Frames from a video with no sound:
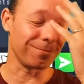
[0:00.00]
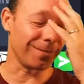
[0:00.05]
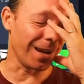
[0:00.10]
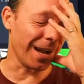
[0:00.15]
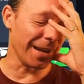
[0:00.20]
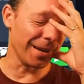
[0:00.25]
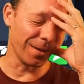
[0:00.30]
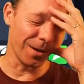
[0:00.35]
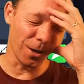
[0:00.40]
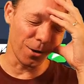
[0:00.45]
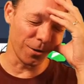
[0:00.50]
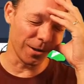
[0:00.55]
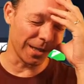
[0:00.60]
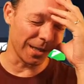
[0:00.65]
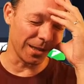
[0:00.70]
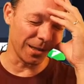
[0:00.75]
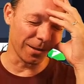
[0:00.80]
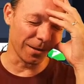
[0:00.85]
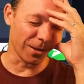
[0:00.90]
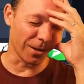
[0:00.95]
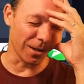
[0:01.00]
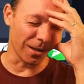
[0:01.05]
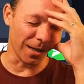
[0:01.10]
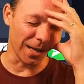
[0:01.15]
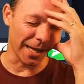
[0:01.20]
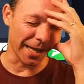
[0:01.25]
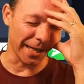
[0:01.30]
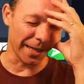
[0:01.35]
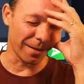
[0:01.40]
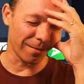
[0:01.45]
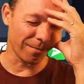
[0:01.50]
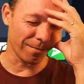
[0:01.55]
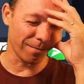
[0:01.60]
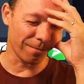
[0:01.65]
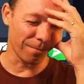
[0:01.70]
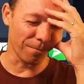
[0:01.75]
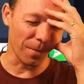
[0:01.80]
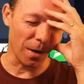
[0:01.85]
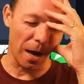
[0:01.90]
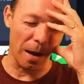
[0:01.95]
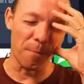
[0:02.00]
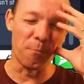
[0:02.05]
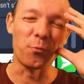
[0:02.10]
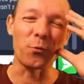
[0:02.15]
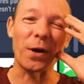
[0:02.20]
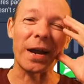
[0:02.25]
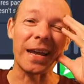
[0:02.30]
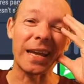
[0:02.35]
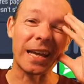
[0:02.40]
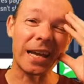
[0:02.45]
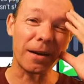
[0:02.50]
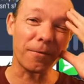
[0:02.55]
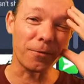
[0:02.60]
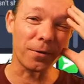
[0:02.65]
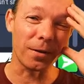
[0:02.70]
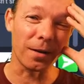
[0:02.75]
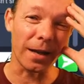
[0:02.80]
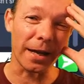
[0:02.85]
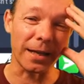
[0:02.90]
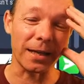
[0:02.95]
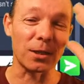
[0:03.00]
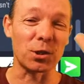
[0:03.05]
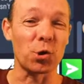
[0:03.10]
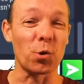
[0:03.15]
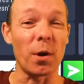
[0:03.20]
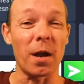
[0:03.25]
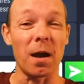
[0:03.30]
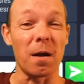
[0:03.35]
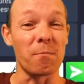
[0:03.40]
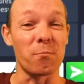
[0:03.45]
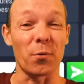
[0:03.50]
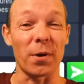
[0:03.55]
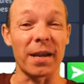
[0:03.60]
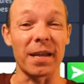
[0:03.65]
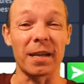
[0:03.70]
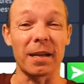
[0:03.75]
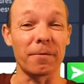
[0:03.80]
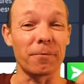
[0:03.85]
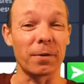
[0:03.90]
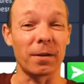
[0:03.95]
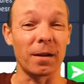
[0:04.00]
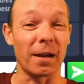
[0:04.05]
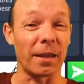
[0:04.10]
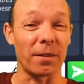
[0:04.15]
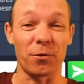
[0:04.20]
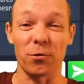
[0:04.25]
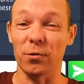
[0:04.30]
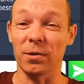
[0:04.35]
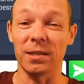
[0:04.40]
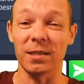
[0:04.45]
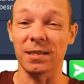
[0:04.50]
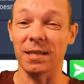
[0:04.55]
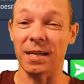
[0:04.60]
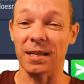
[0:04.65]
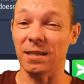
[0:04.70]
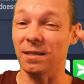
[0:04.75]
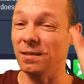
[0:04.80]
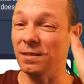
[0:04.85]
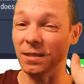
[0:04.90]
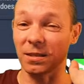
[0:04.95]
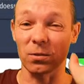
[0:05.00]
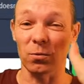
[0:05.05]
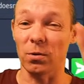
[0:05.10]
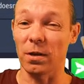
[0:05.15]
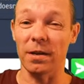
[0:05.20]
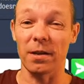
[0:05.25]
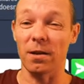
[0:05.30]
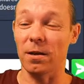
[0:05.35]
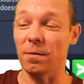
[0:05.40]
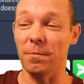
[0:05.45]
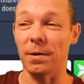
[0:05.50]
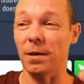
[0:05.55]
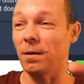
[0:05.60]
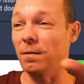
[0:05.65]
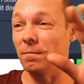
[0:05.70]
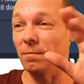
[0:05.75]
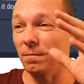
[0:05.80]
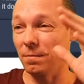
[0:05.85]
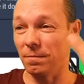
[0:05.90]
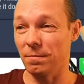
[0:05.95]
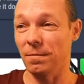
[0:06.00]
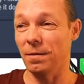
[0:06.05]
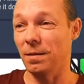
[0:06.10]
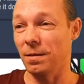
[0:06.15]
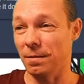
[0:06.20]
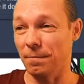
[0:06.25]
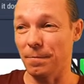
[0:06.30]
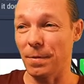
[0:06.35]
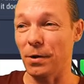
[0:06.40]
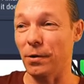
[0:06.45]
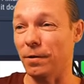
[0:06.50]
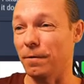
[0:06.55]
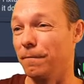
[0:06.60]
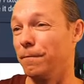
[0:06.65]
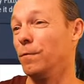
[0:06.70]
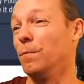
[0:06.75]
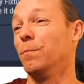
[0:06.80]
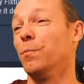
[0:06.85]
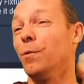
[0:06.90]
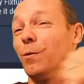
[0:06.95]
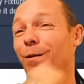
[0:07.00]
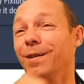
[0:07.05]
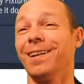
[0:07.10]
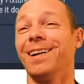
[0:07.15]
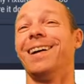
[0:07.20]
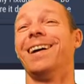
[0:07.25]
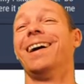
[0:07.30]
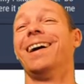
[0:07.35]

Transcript: I know that you've got like a break every like a two-hour break every like thirty seconds. That's all I know about American football.